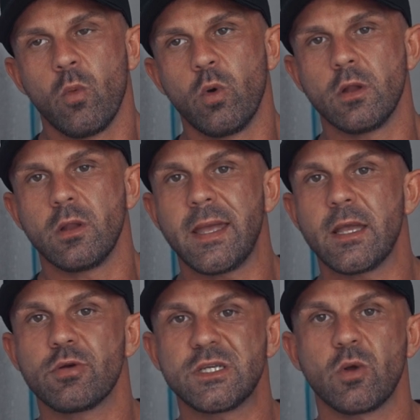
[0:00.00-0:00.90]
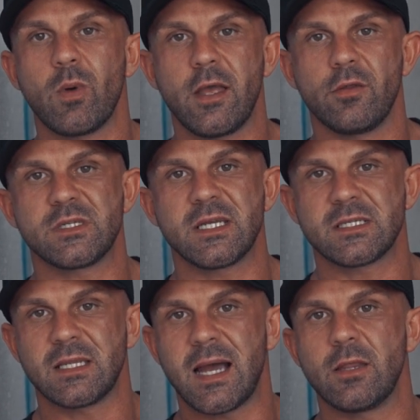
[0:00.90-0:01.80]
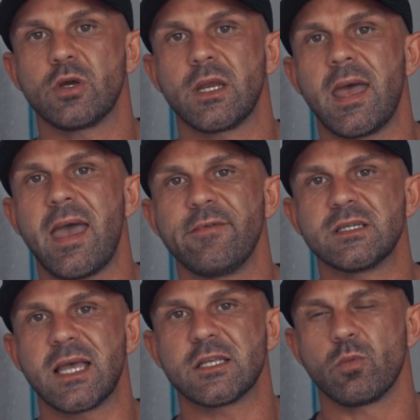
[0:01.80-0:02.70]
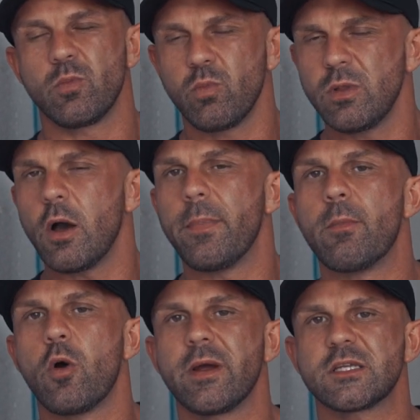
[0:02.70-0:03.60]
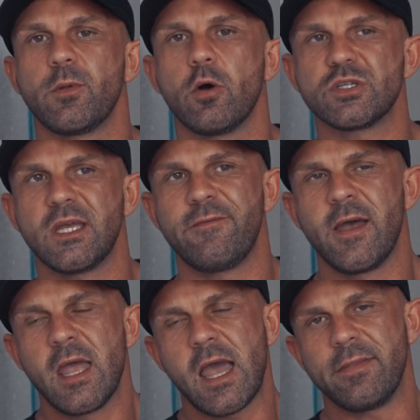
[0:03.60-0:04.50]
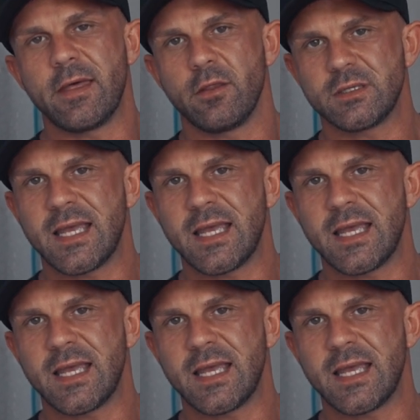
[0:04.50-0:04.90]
We'll increase the weight on the 6 to 9, looking at heavy sets, a little bit more explosive. And then the